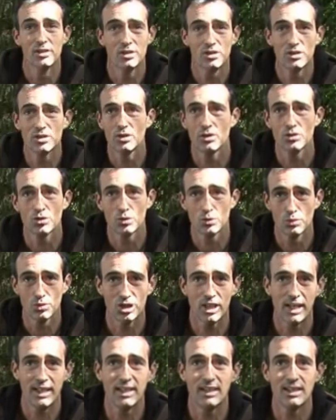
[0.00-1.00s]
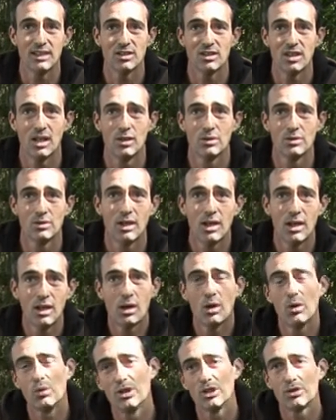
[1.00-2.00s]
It's not sort of taking
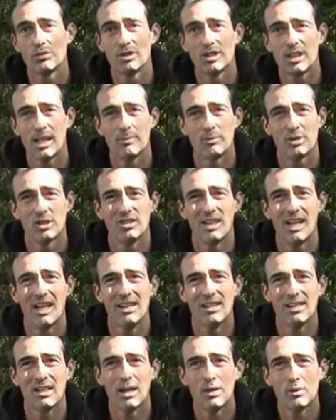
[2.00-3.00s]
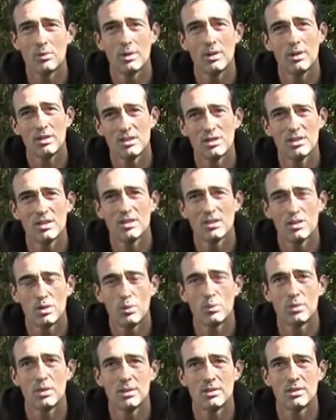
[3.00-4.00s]
all its receptors out. You know, all
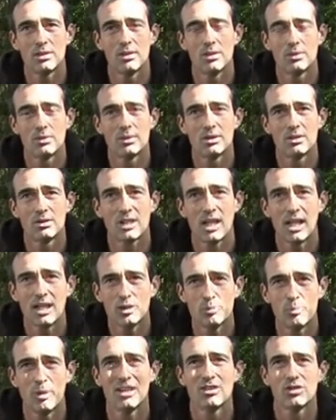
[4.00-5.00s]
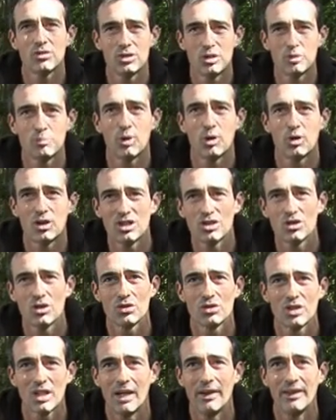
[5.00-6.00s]
the taste buds on its body's
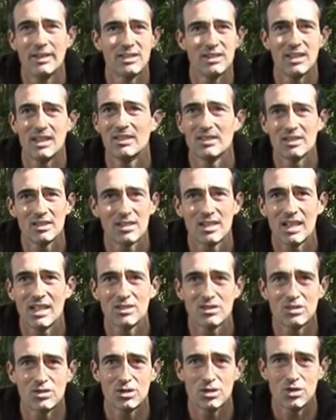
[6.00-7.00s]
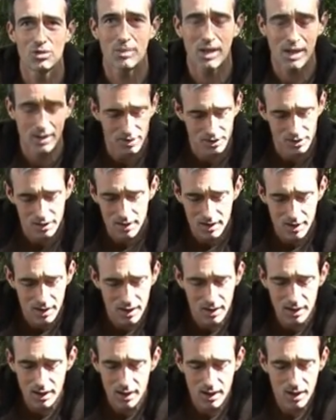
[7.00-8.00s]
not going 10 to the dozen too much.
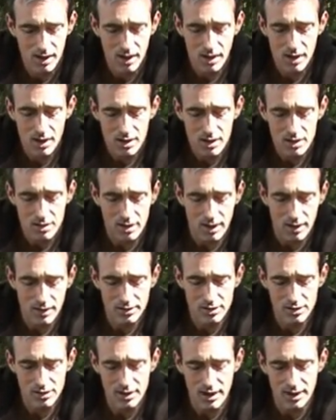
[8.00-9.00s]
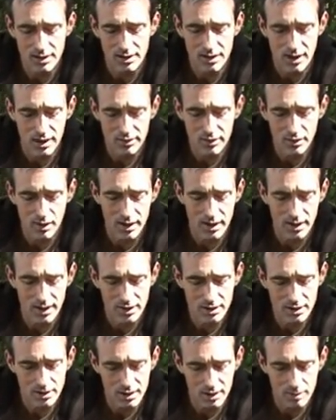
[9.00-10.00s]
So as I said, stuff like
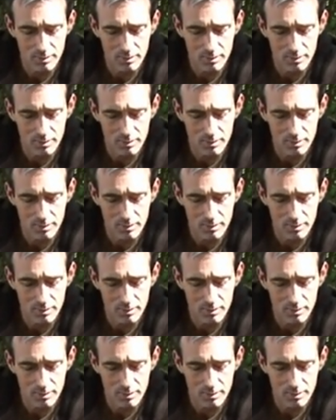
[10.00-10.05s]
this.